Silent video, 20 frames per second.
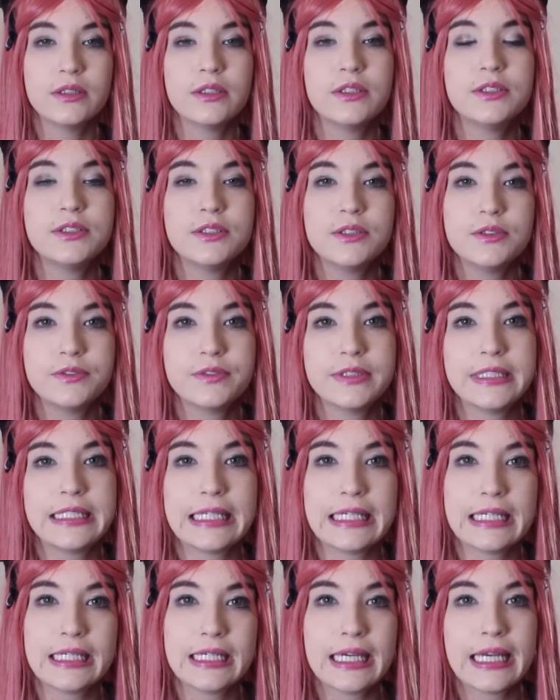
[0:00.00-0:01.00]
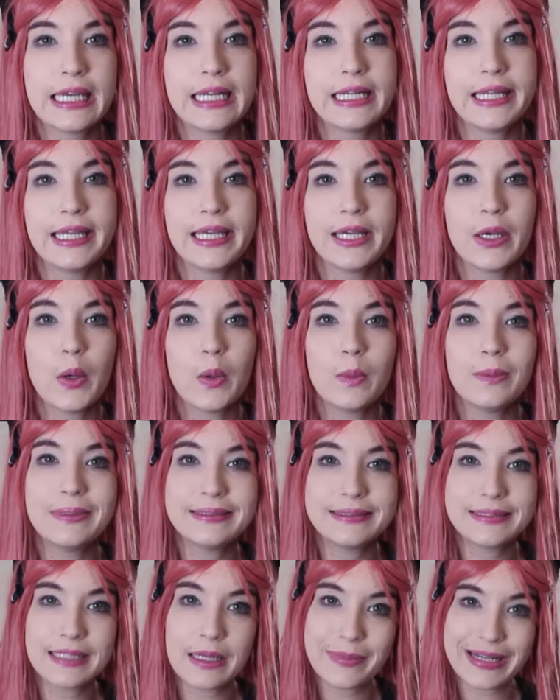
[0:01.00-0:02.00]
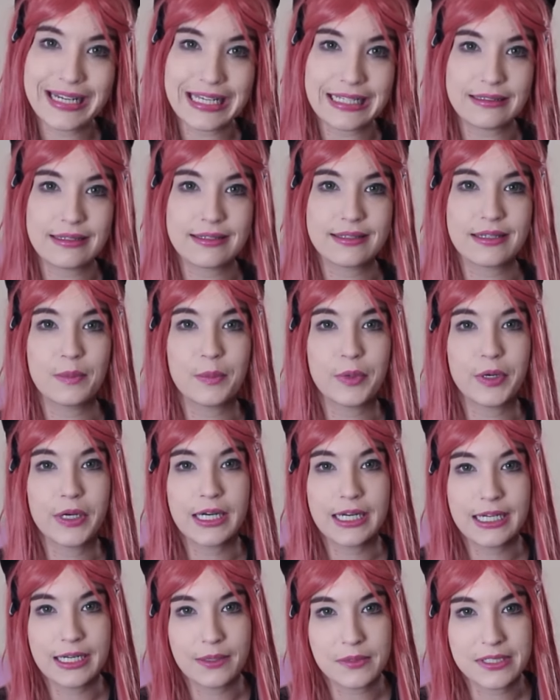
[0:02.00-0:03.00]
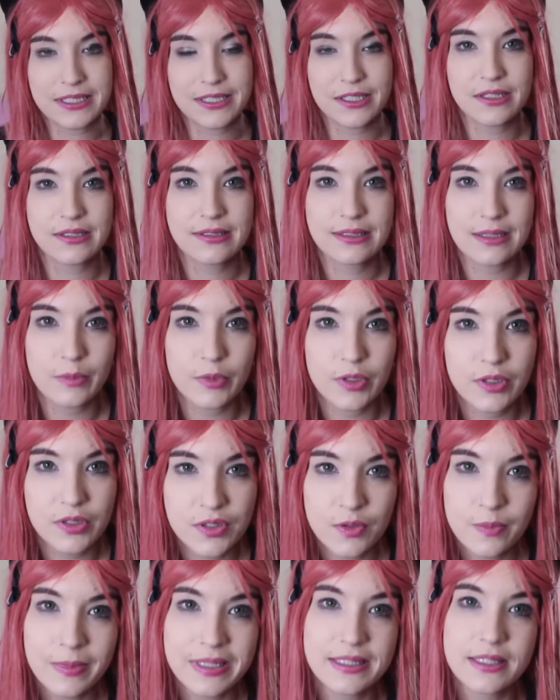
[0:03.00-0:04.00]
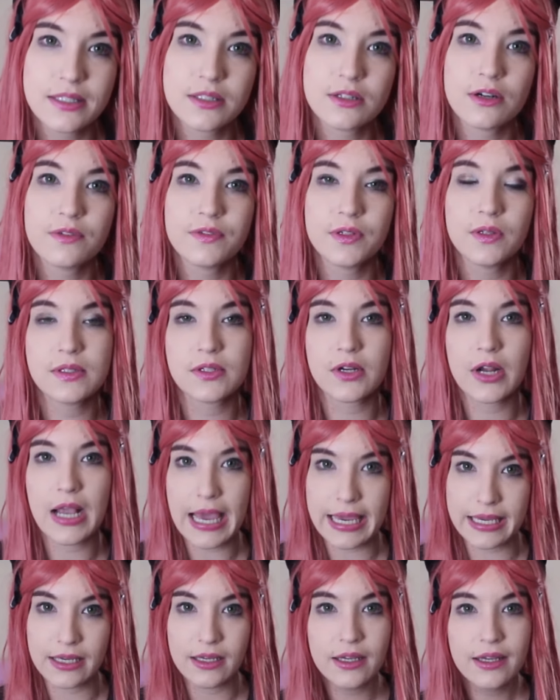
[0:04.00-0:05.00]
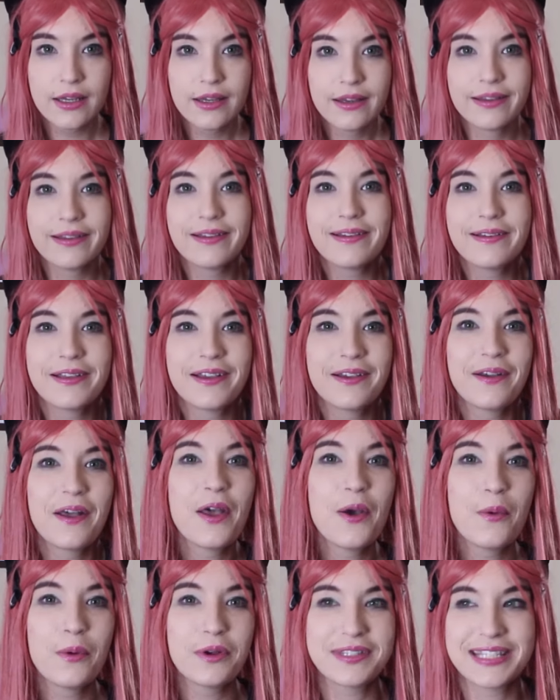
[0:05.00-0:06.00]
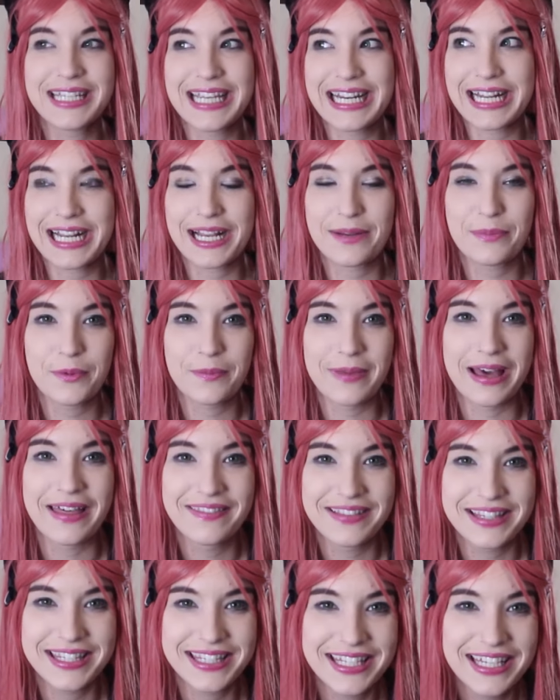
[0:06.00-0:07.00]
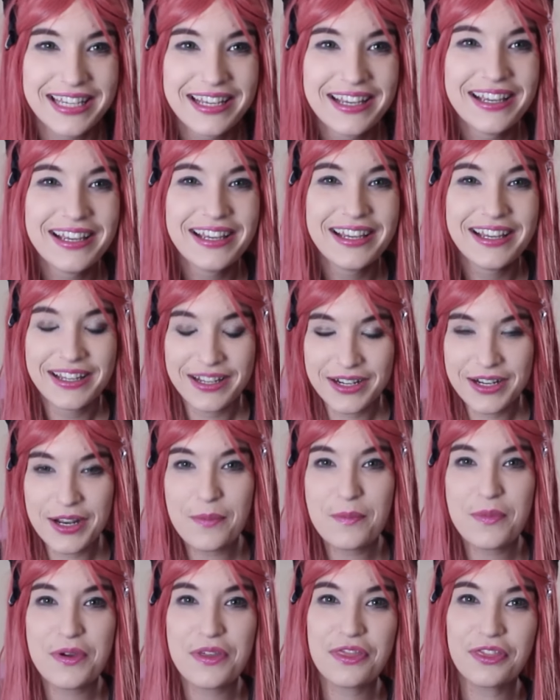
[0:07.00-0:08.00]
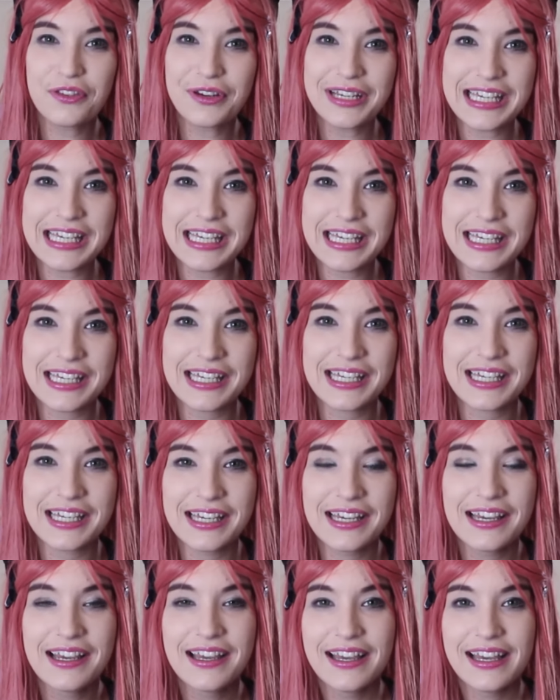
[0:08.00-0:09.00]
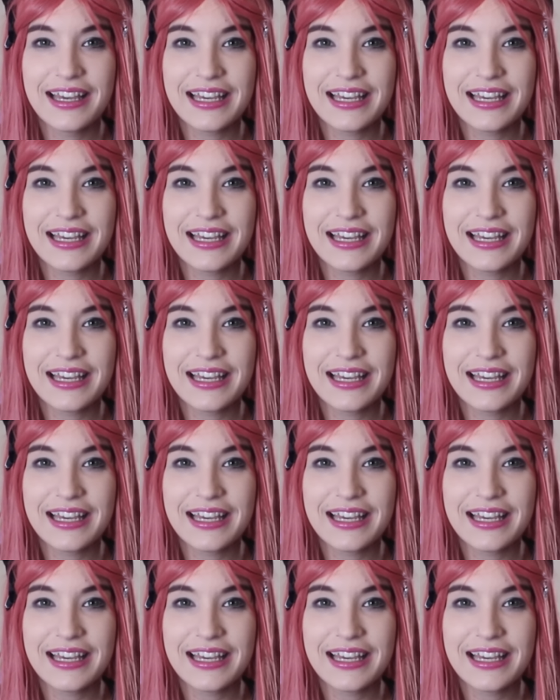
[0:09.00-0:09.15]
they're so funny, and they always dominate the summer, and it was just summer, so my sister feels are high. We'll see in a couple months. Number 3